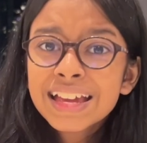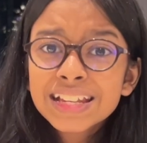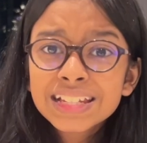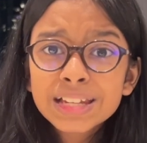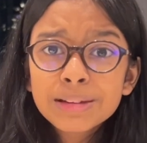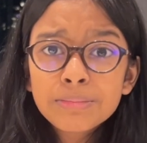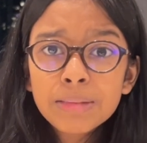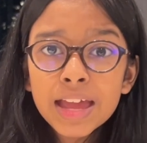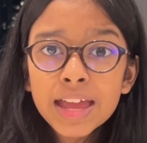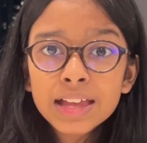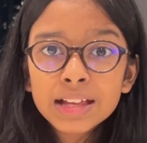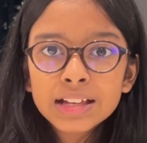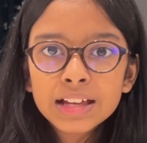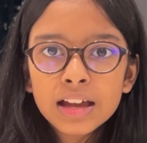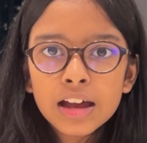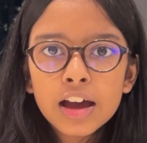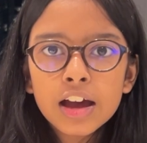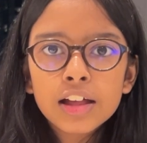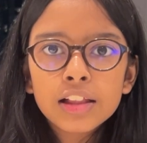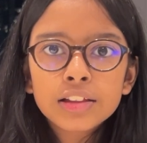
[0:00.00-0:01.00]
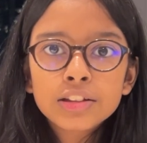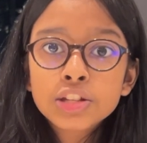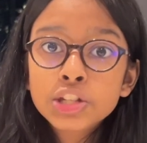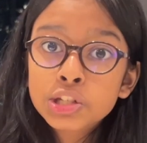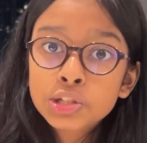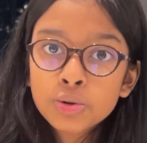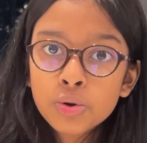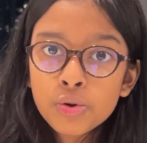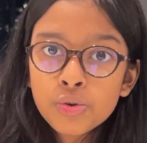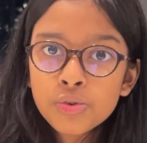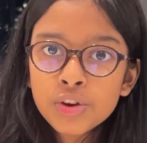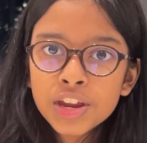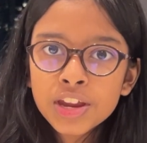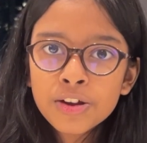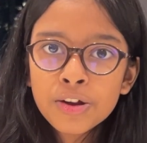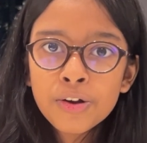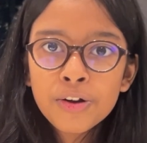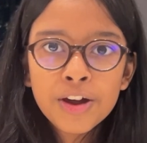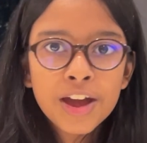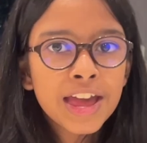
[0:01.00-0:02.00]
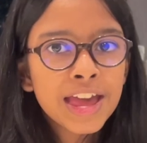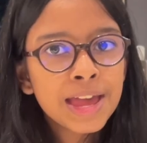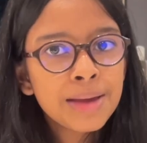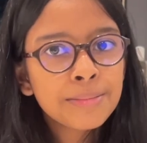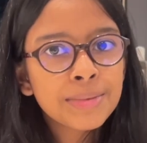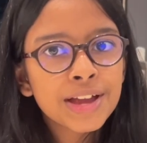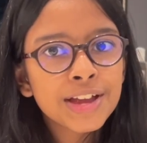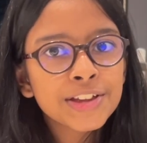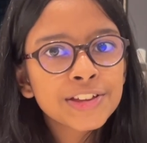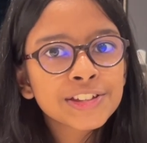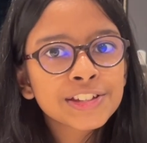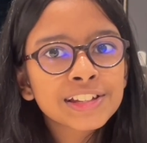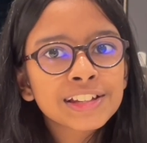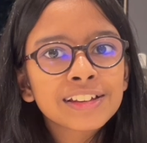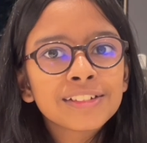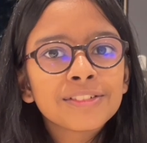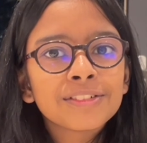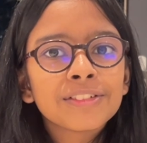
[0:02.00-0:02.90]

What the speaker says: to make a story or an image